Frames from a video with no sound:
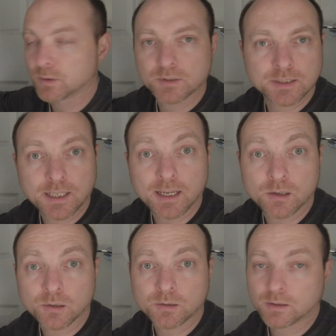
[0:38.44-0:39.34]
would
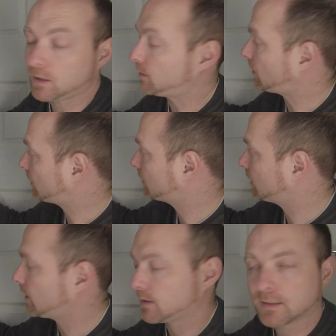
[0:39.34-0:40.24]
stay on rather
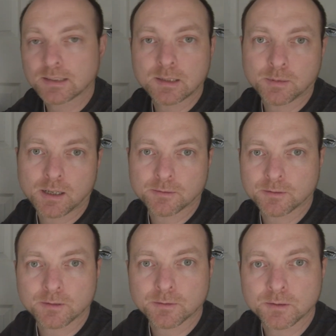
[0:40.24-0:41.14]
than going to sleep
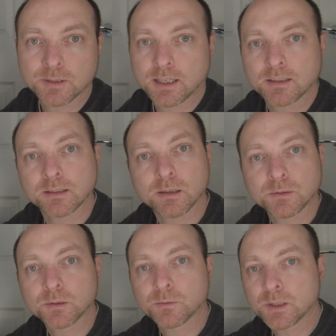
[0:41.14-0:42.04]
after a few seconds
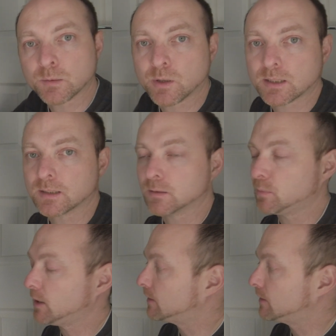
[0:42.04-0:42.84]
after you'd finished pressing some